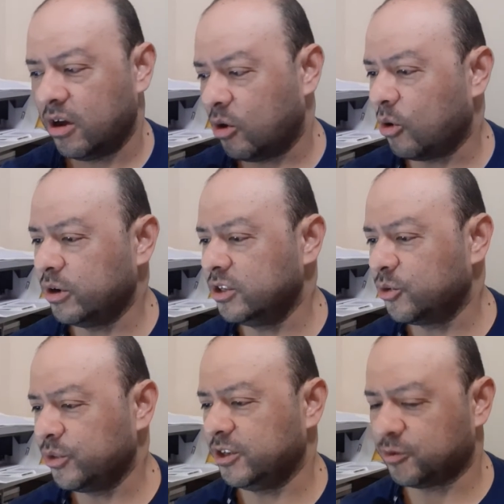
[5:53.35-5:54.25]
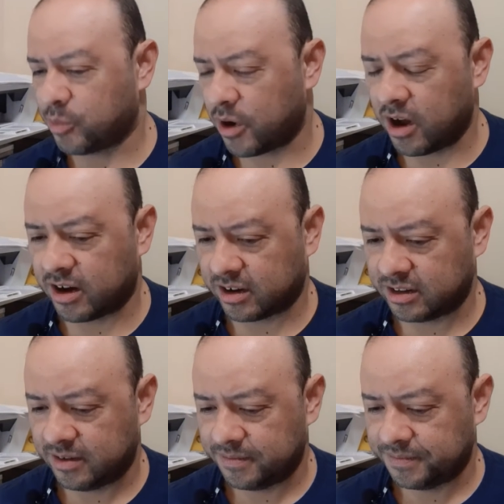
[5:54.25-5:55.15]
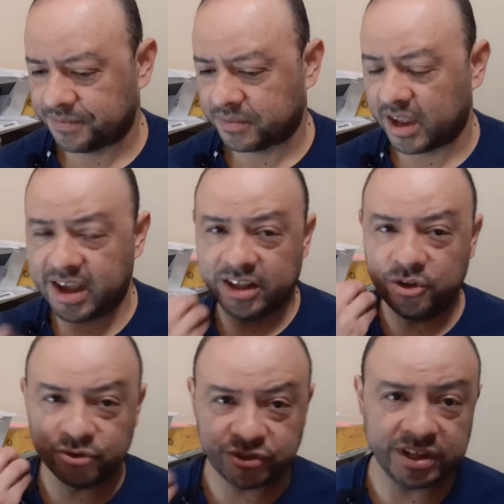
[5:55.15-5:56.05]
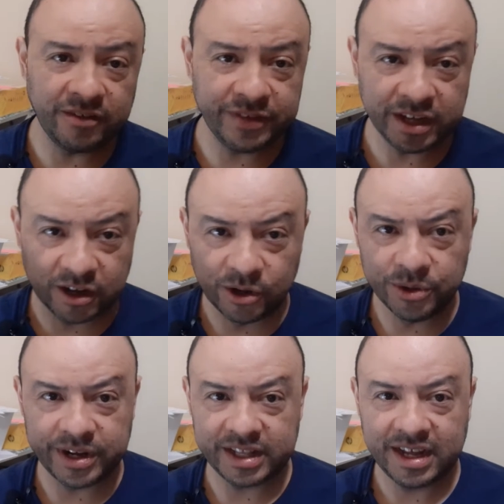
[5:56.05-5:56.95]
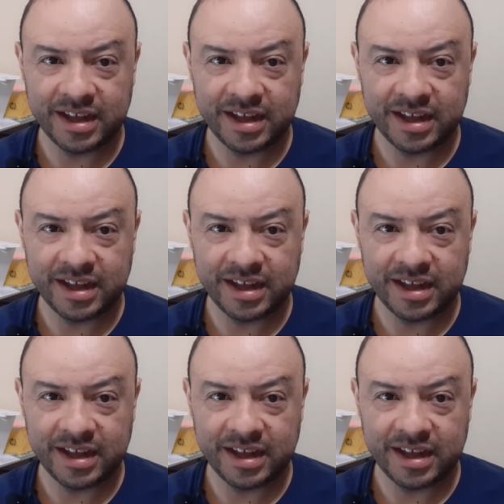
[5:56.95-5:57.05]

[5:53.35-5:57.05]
going through this product and yourself included,